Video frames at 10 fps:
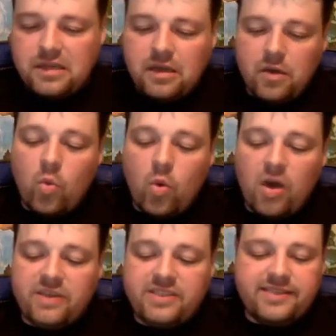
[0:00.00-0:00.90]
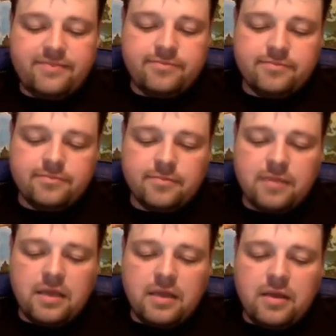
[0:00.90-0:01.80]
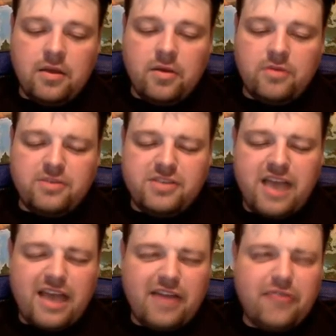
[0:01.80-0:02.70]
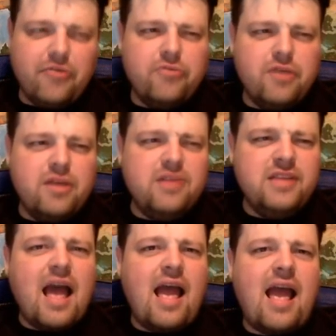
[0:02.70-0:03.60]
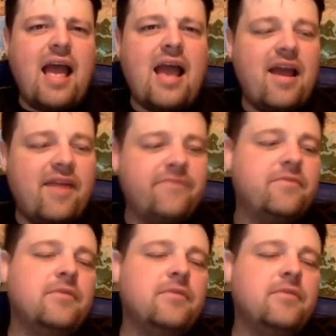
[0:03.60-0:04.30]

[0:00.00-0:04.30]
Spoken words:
Wanted. Dead or alive.